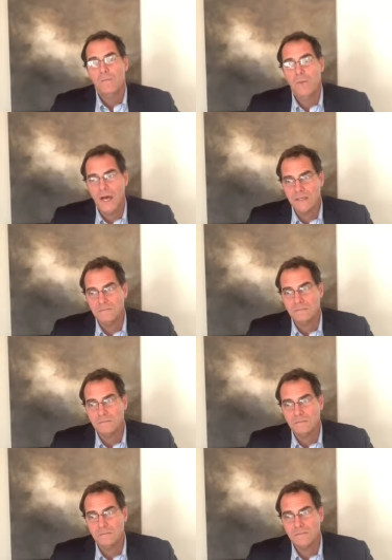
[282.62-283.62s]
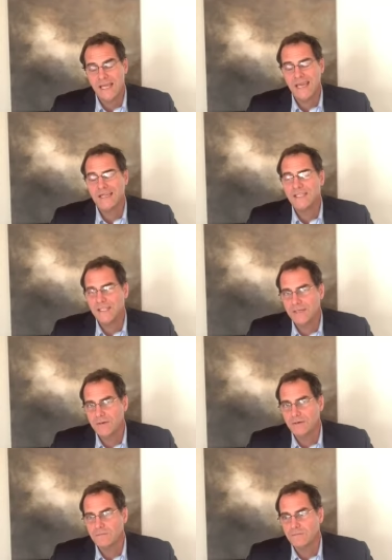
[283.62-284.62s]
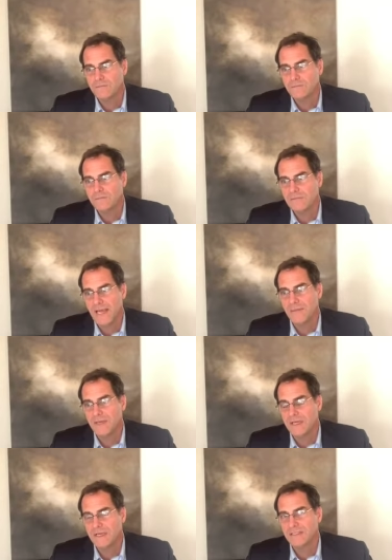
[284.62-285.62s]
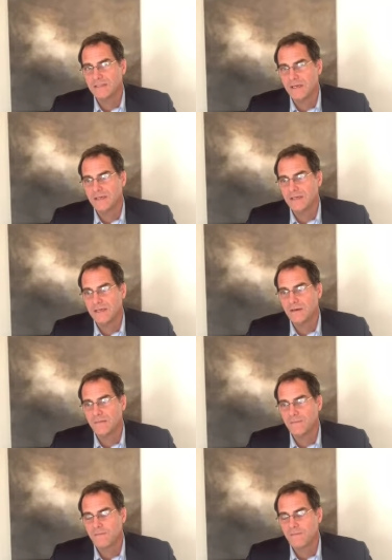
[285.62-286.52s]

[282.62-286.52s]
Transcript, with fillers: but getting to you, Amy, because, uh, you know,